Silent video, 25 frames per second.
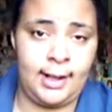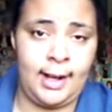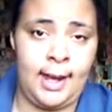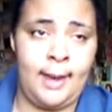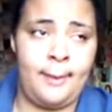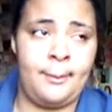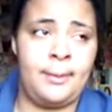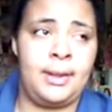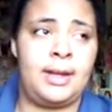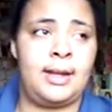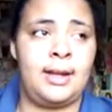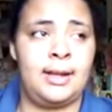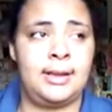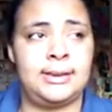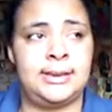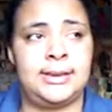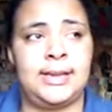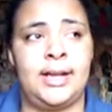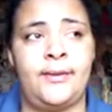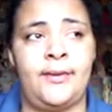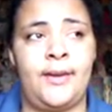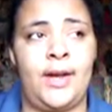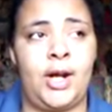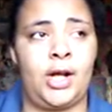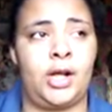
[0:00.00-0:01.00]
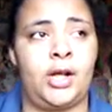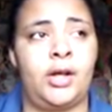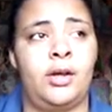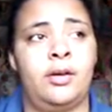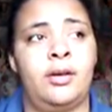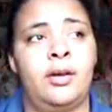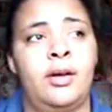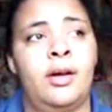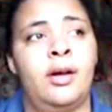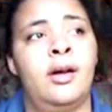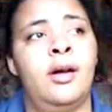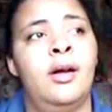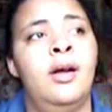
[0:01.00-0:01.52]
to that because then they're
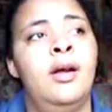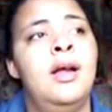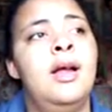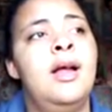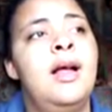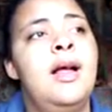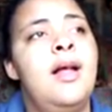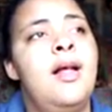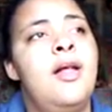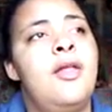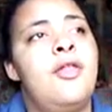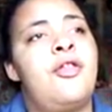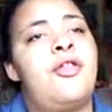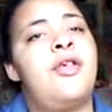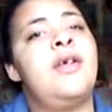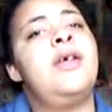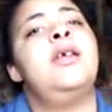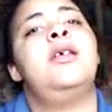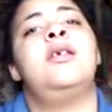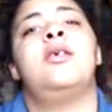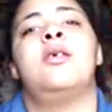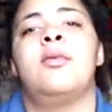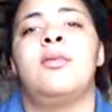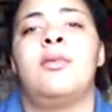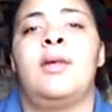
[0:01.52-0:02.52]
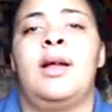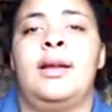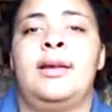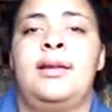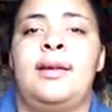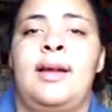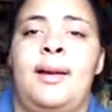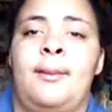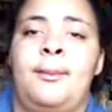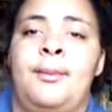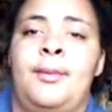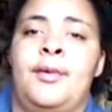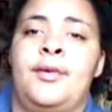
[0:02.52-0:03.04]
gonna think you like
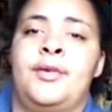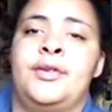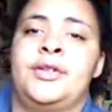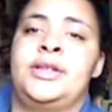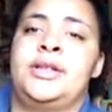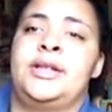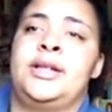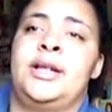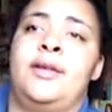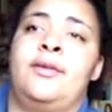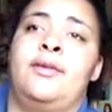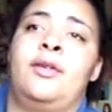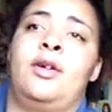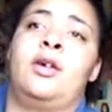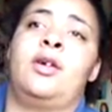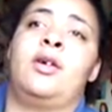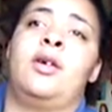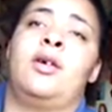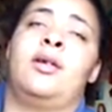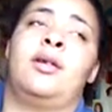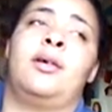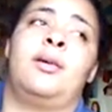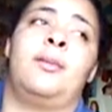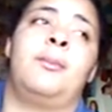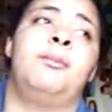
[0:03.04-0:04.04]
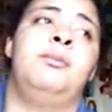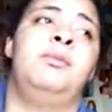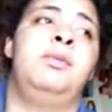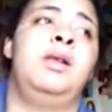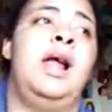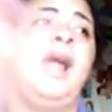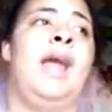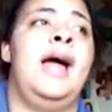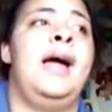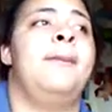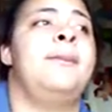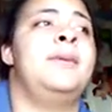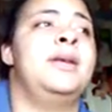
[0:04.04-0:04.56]
that person they're gonna
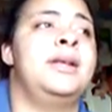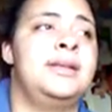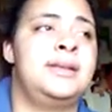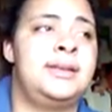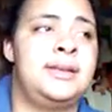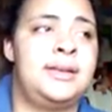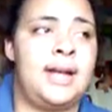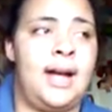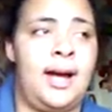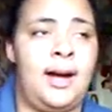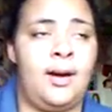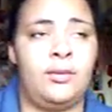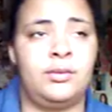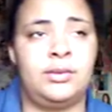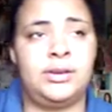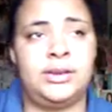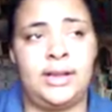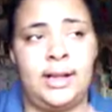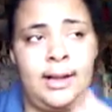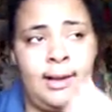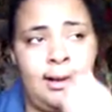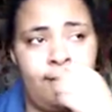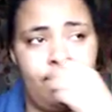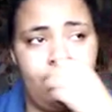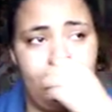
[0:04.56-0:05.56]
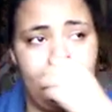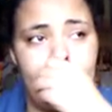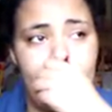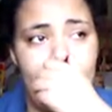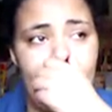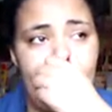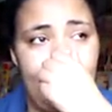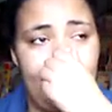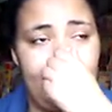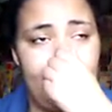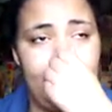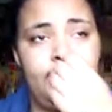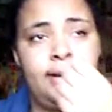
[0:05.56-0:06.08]
blab it out to
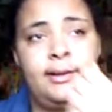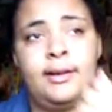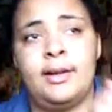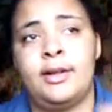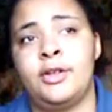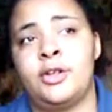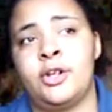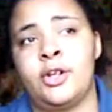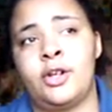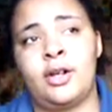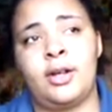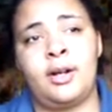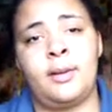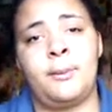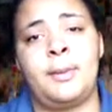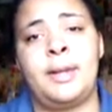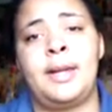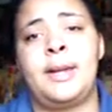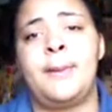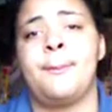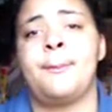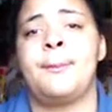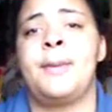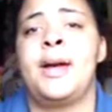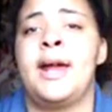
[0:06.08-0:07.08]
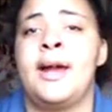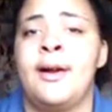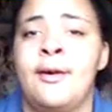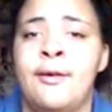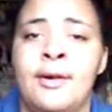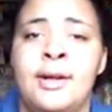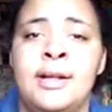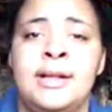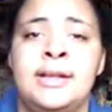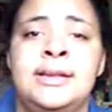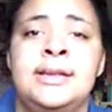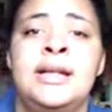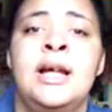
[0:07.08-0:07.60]
everybody then you're gonna be
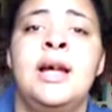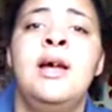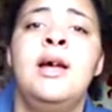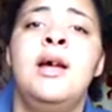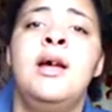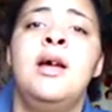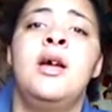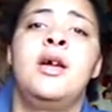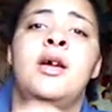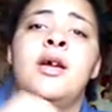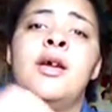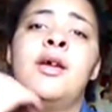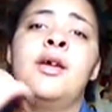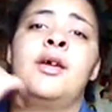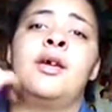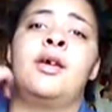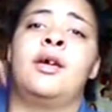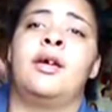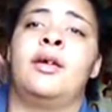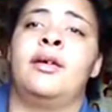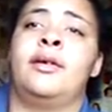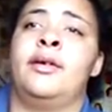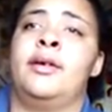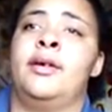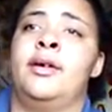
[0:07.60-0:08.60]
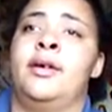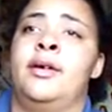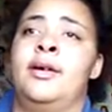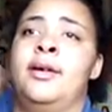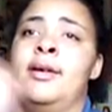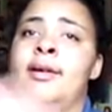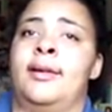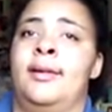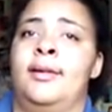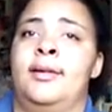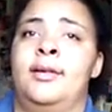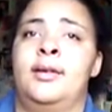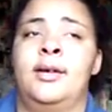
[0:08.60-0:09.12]
embarrassed you're
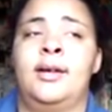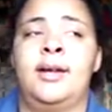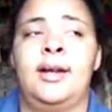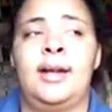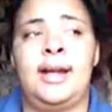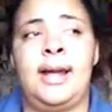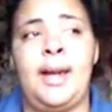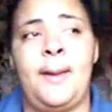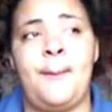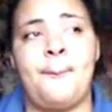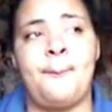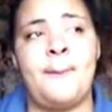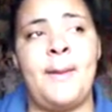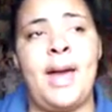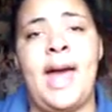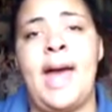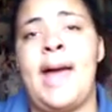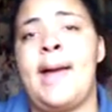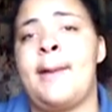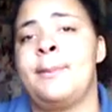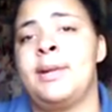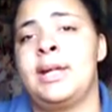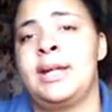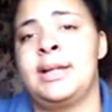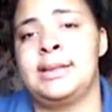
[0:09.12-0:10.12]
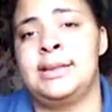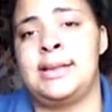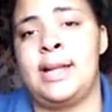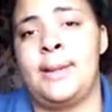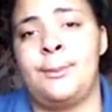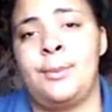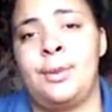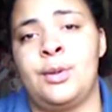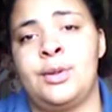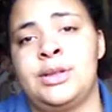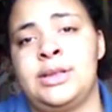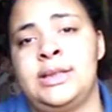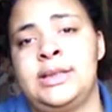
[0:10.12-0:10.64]
gonna you're gonna get mad because
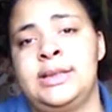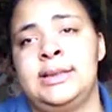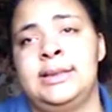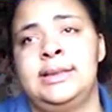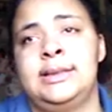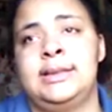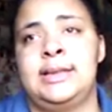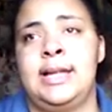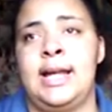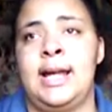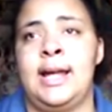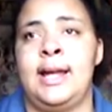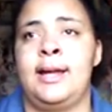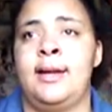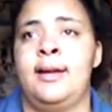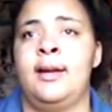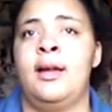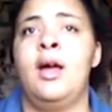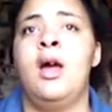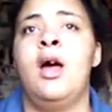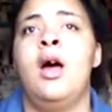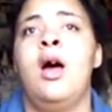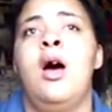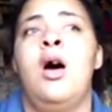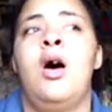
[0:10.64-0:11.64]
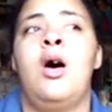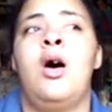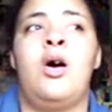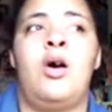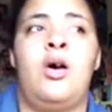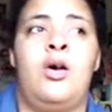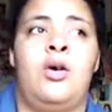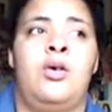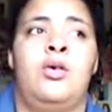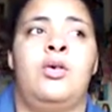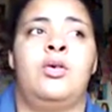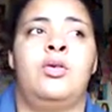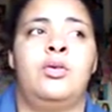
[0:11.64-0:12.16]
that person said
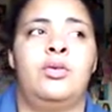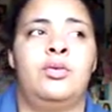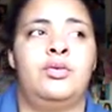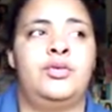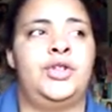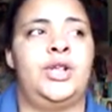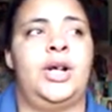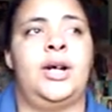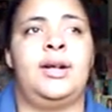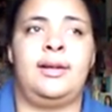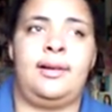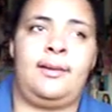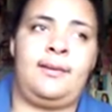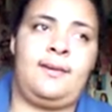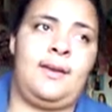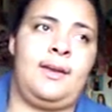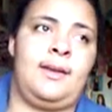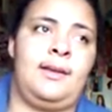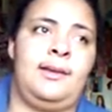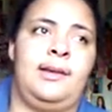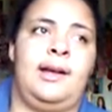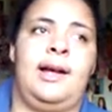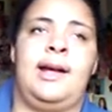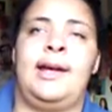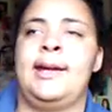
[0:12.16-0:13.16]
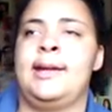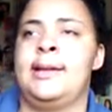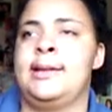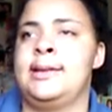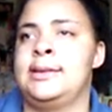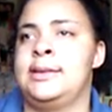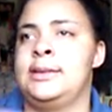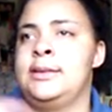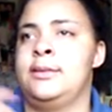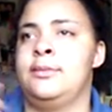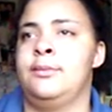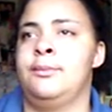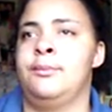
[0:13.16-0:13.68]
oh jonathan
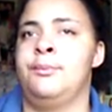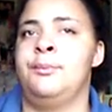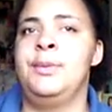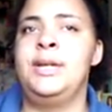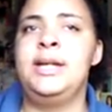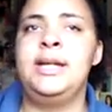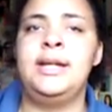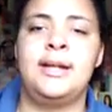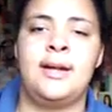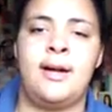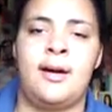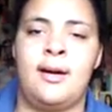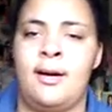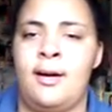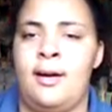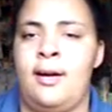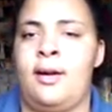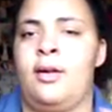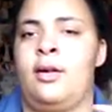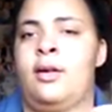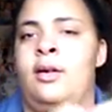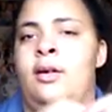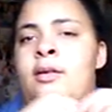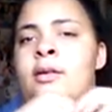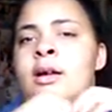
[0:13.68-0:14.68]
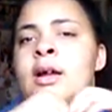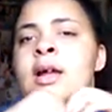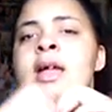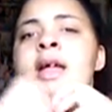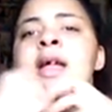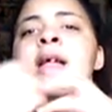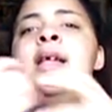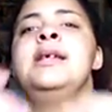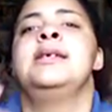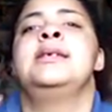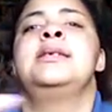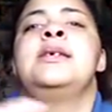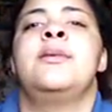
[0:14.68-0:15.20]
likes mia or
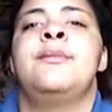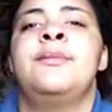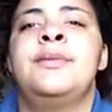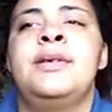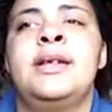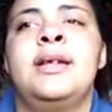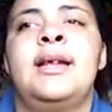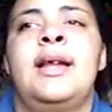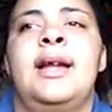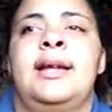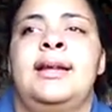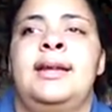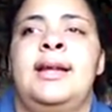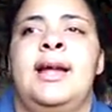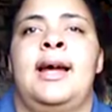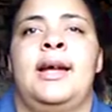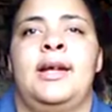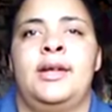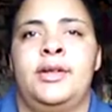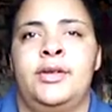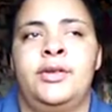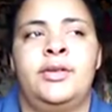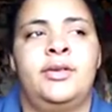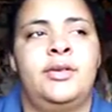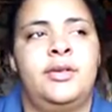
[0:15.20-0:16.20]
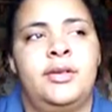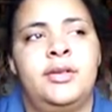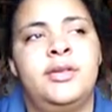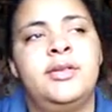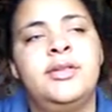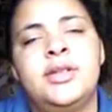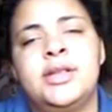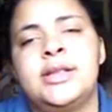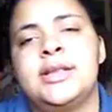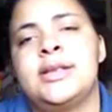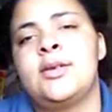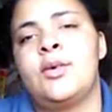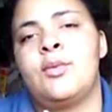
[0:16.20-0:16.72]
something like that you,
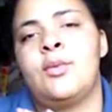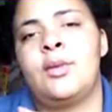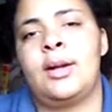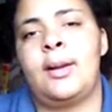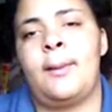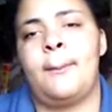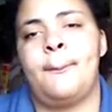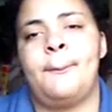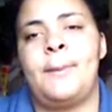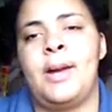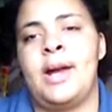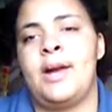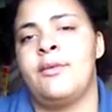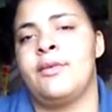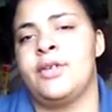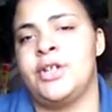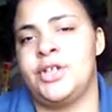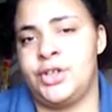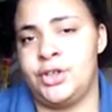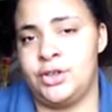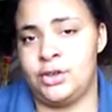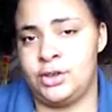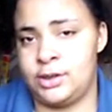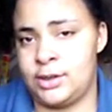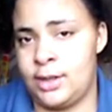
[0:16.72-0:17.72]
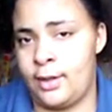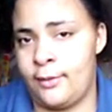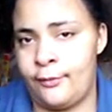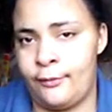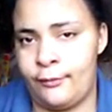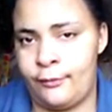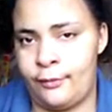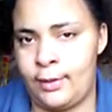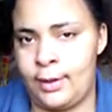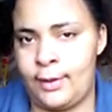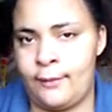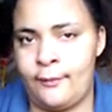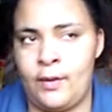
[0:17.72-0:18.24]
you just don't want to embarrass yourself
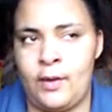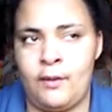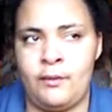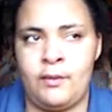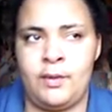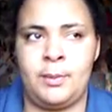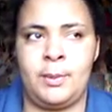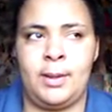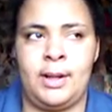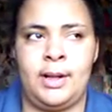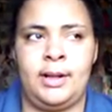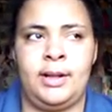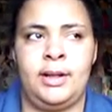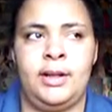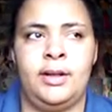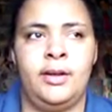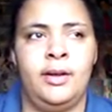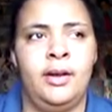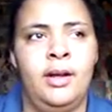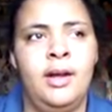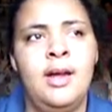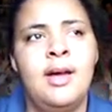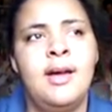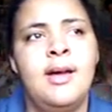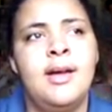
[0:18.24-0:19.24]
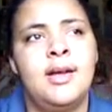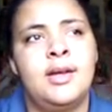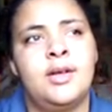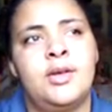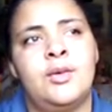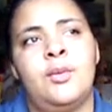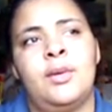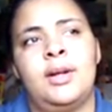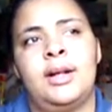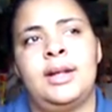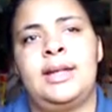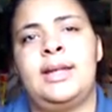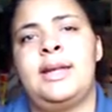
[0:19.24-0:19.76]
in front of everybody you,
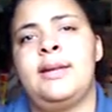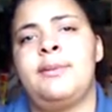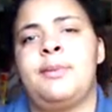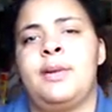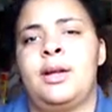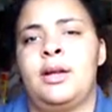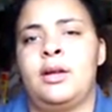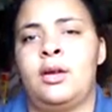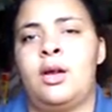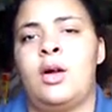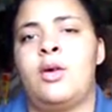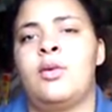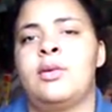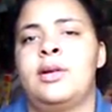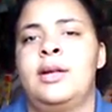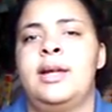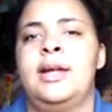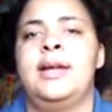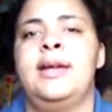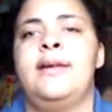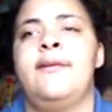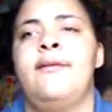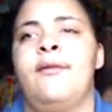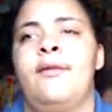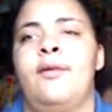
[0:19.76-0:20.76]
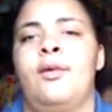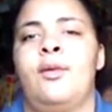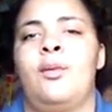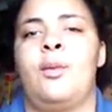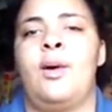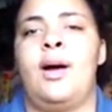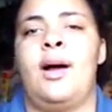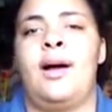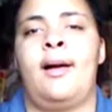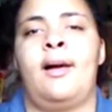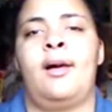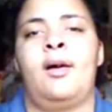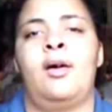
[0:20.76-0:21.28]
you want to keep it low key for a
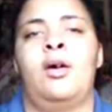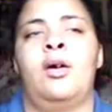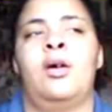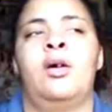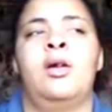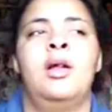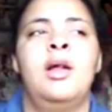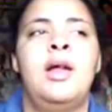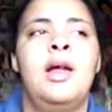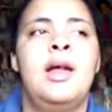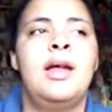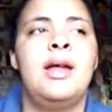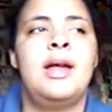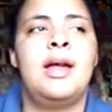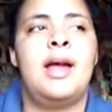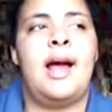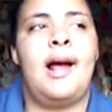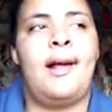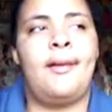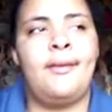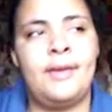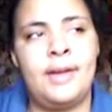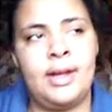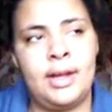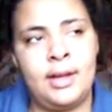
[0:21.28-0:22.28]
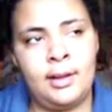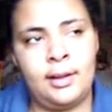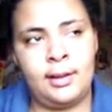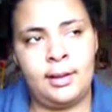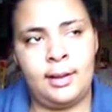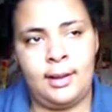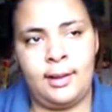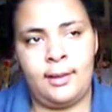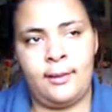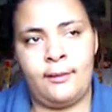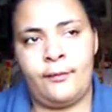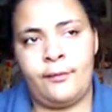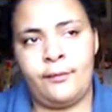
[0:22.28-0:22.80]
while and then
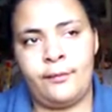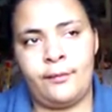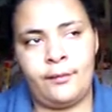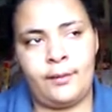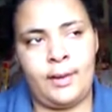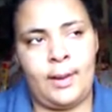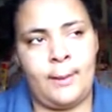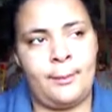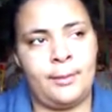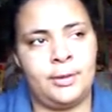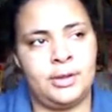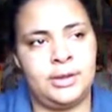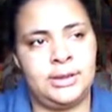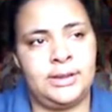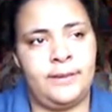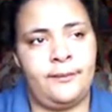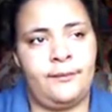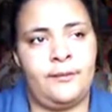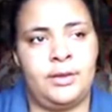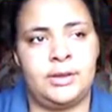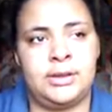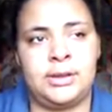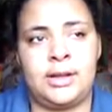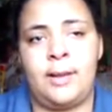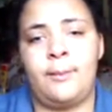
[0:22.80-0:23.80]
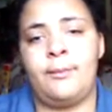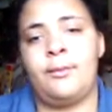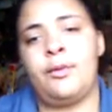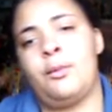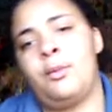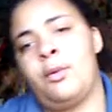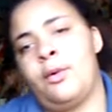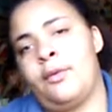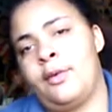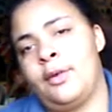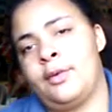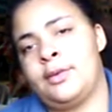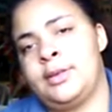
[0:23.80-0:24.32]
if that person feels
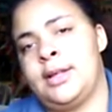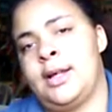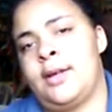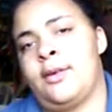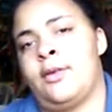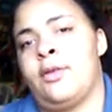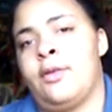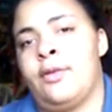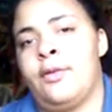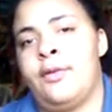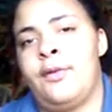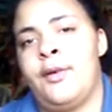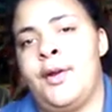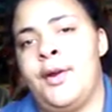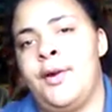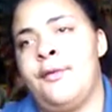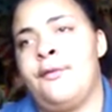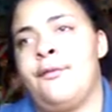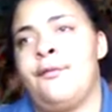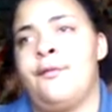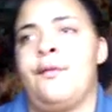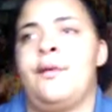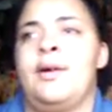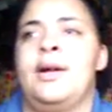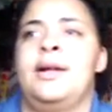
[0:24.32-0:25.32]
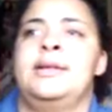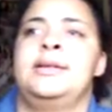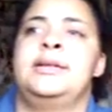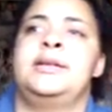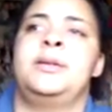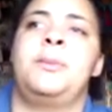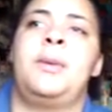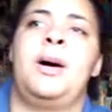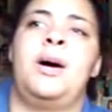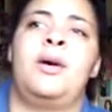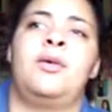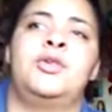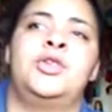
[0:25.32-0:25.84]
comfortable they'll tell their
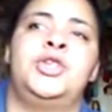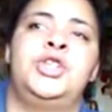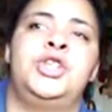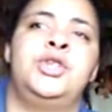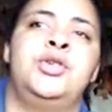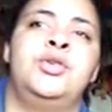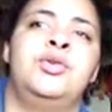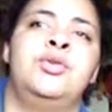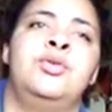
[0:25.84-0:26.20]
friends about